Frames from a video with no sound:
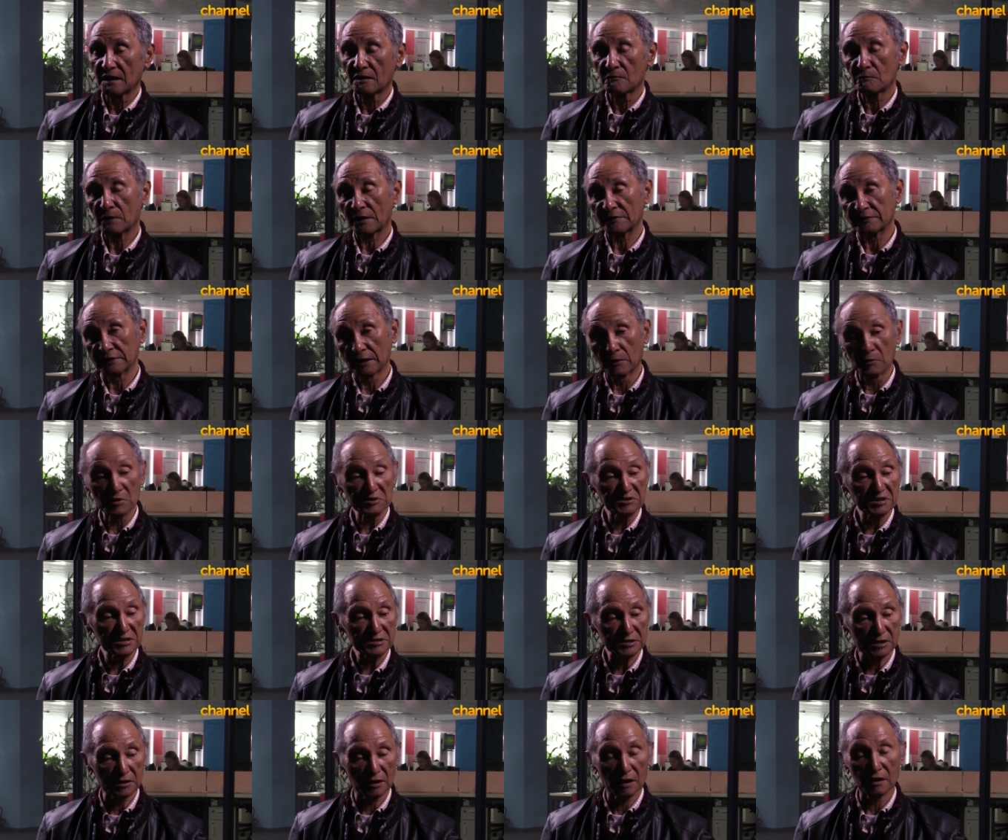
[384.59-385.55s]
But there was
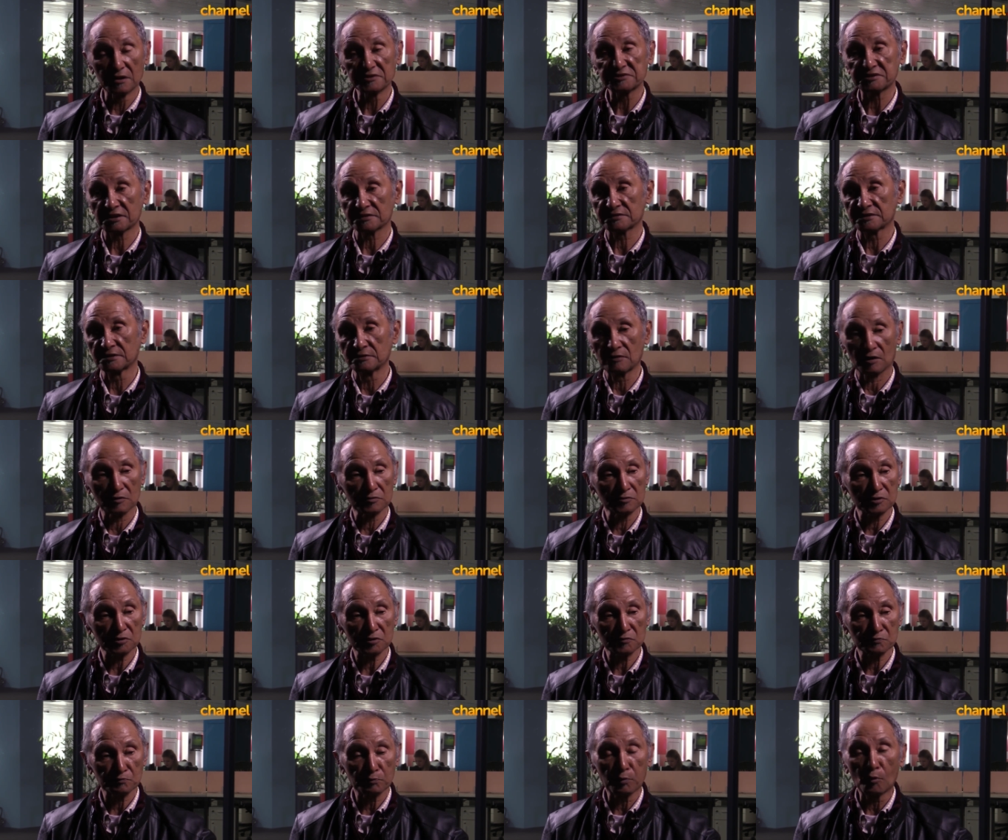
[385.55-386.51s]
this girl sitting on
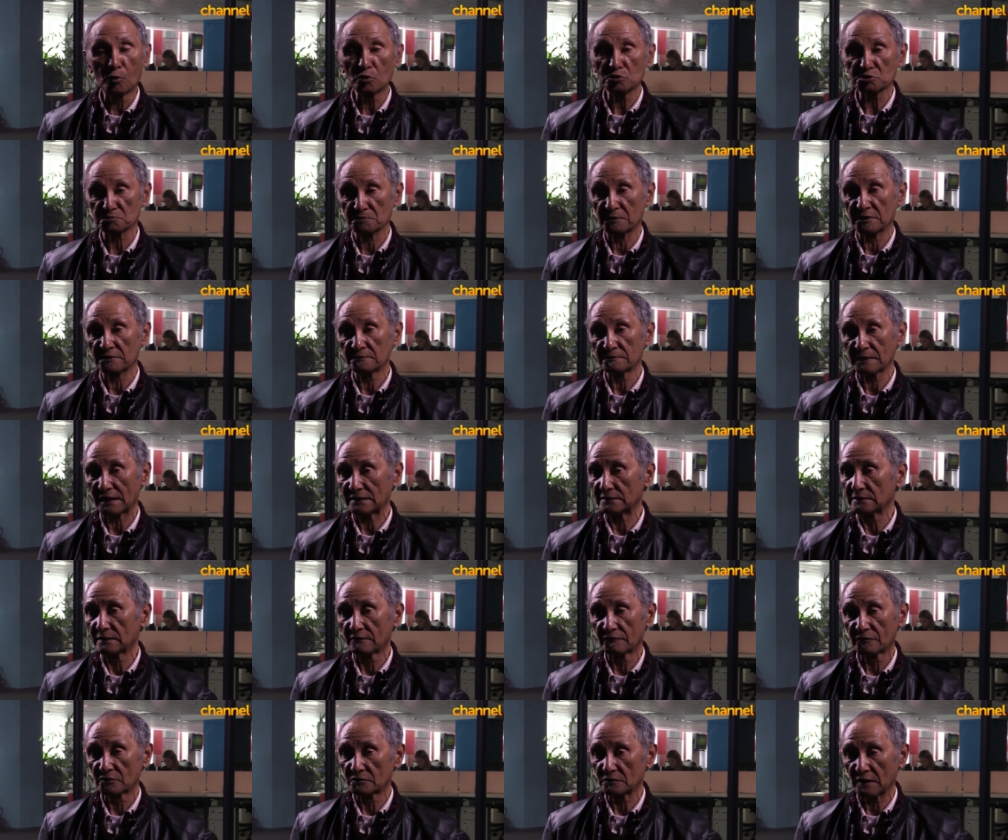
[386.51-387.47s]
sportsman.
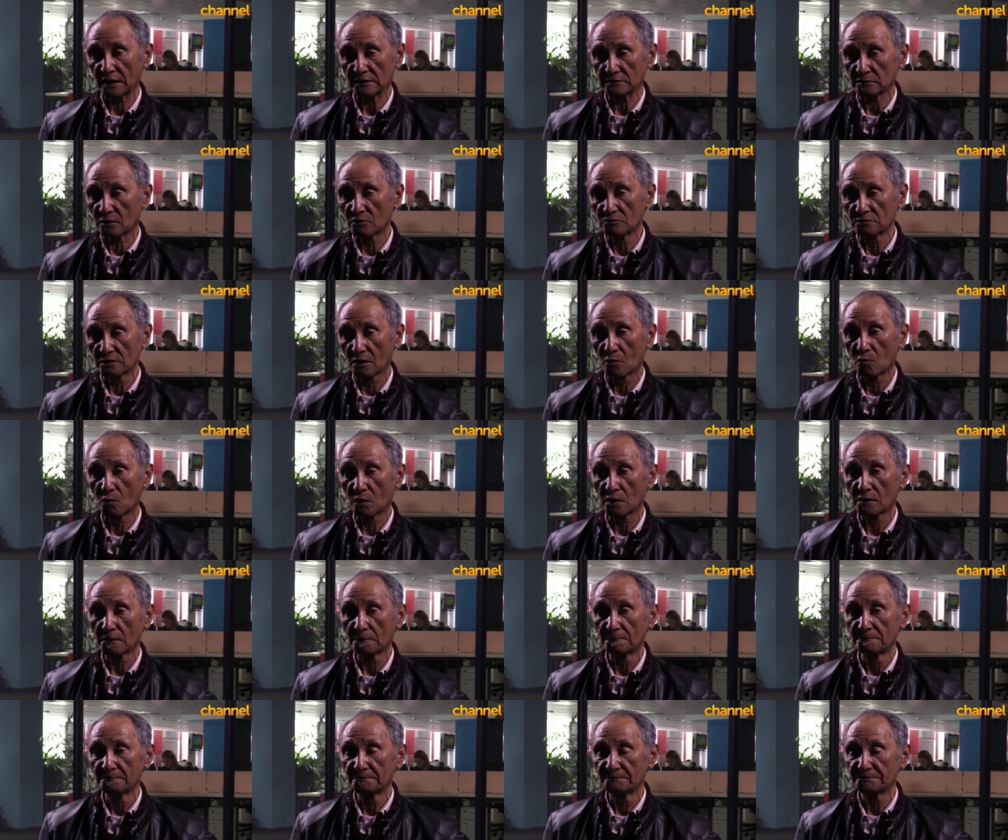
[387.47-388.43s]
I don't know her,
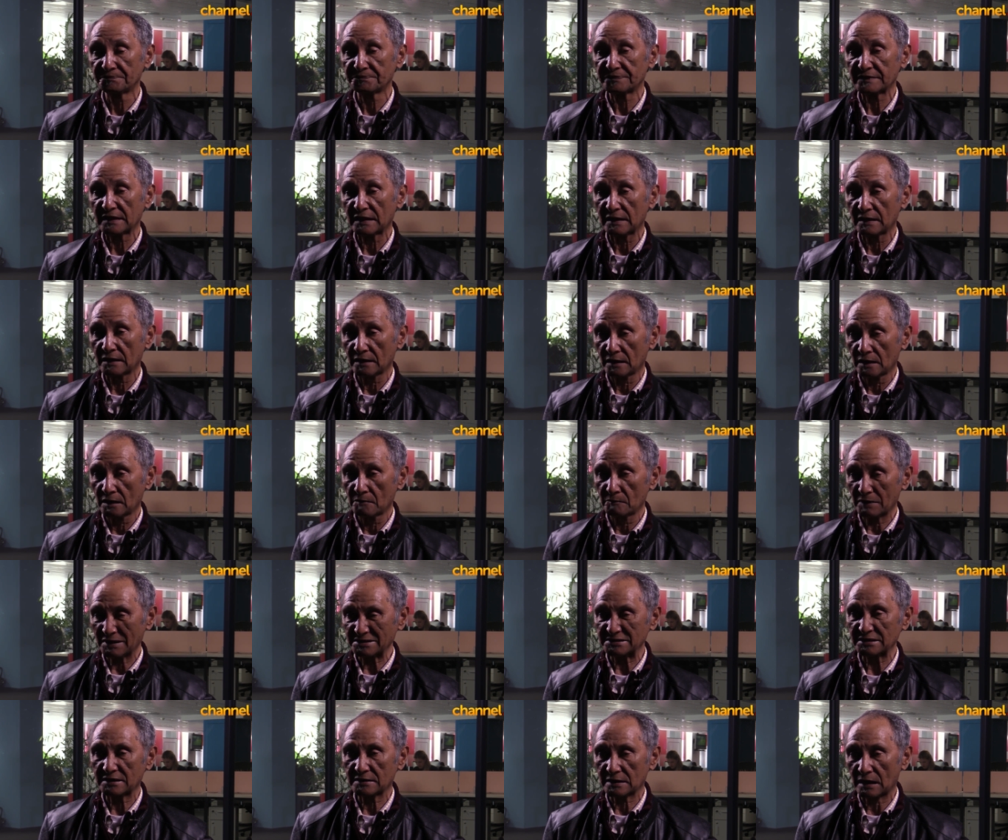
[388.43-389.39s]

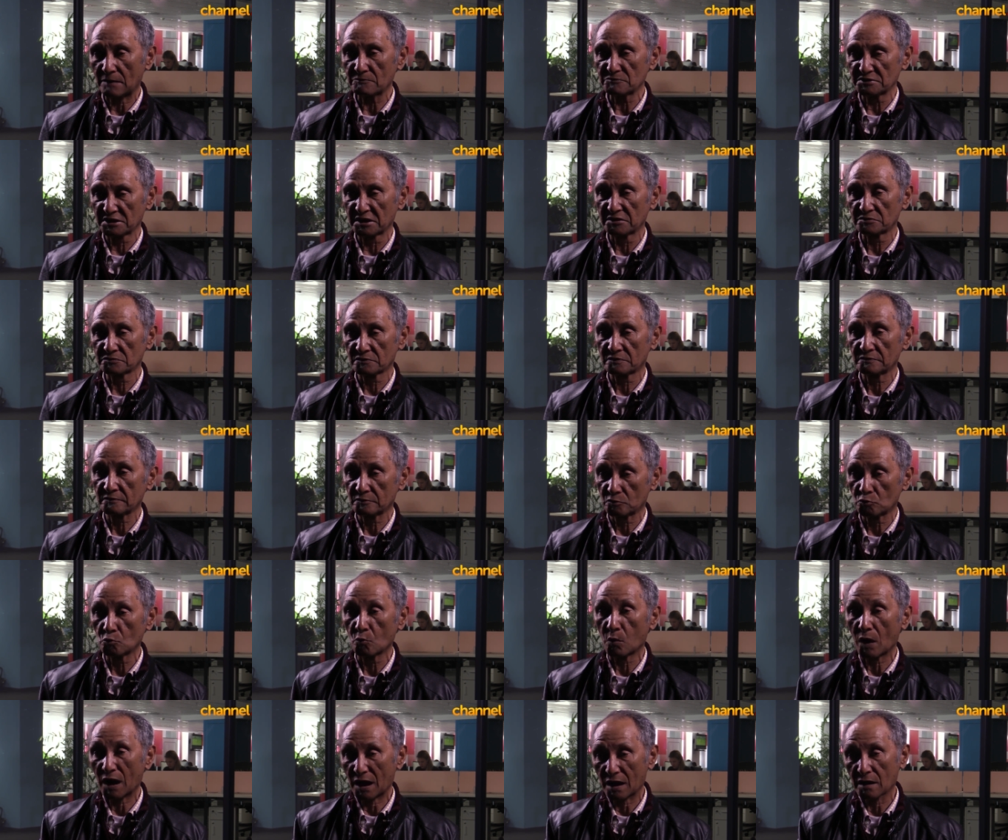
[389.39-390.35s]
but she comes there
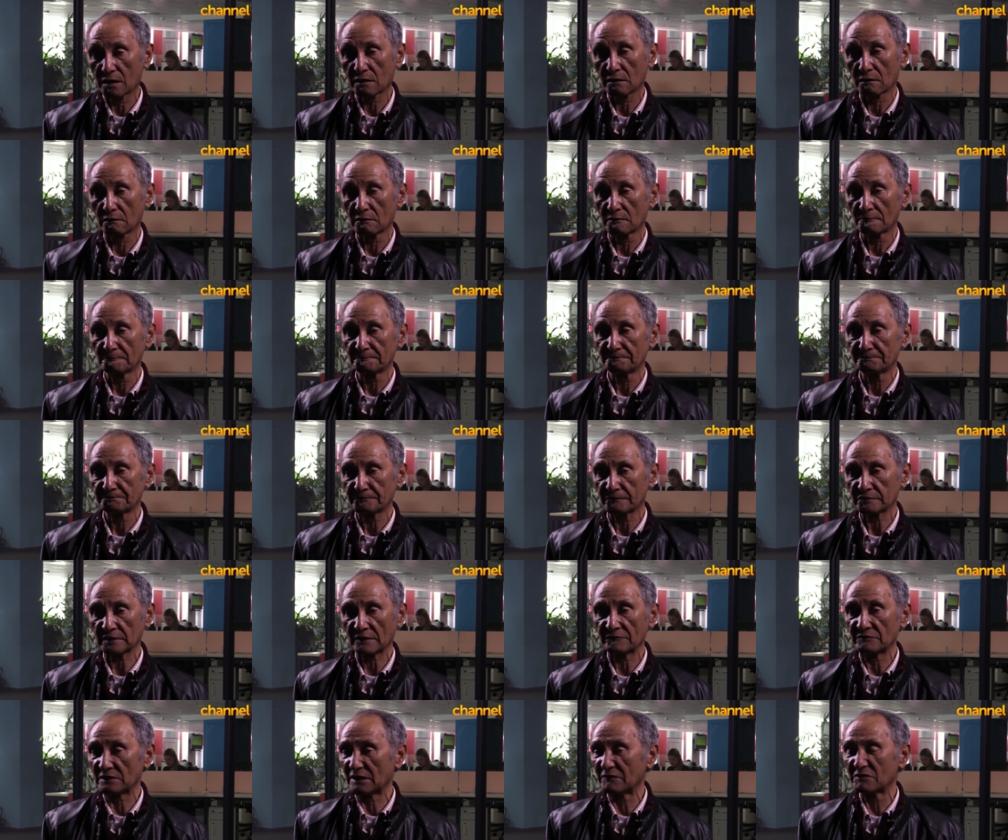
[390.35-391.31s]
to her uncle.
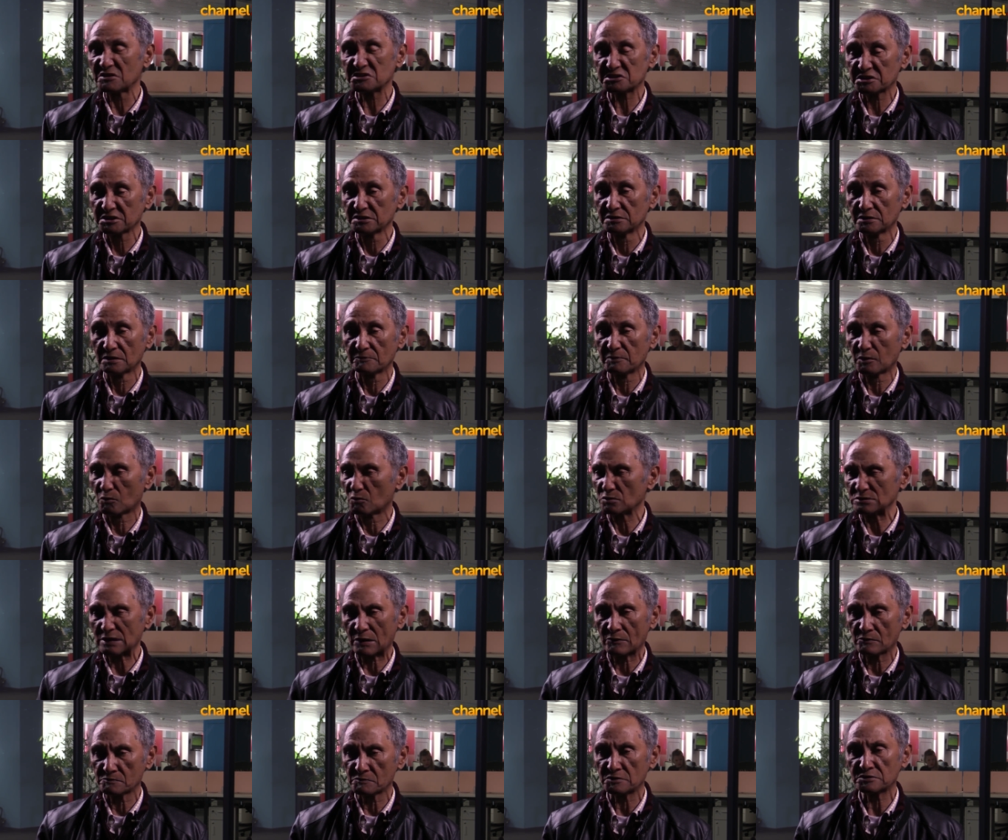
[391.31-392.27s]
I've never seen her because
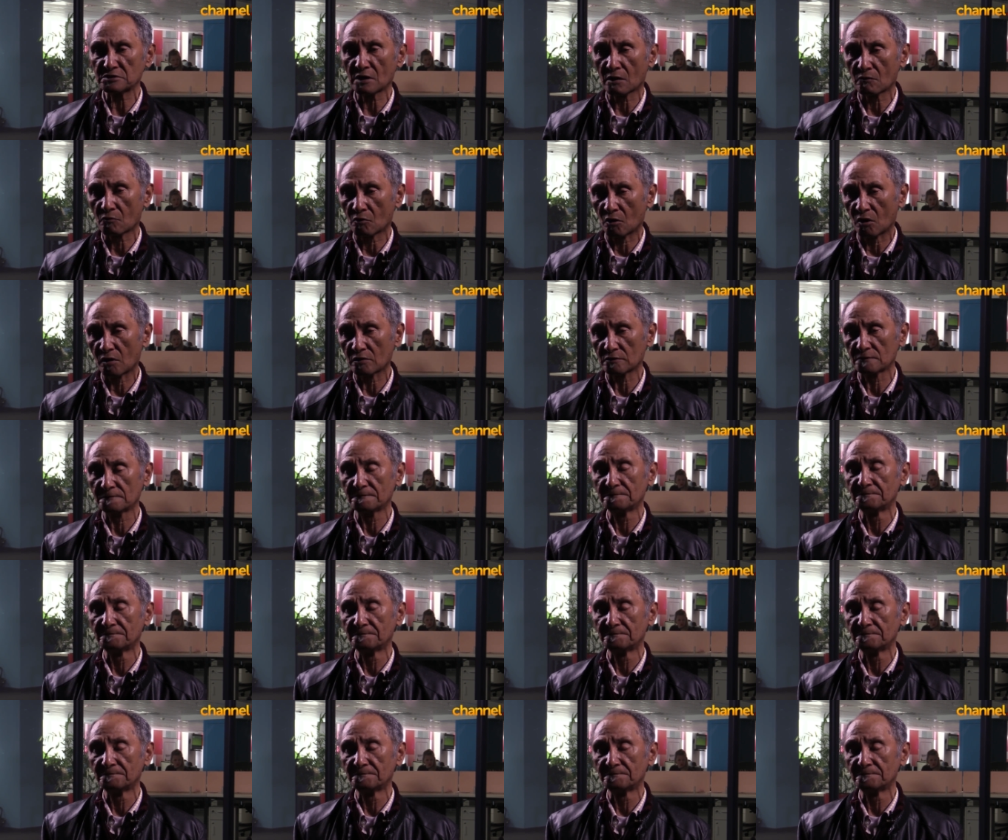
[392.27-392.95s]
I was not gone.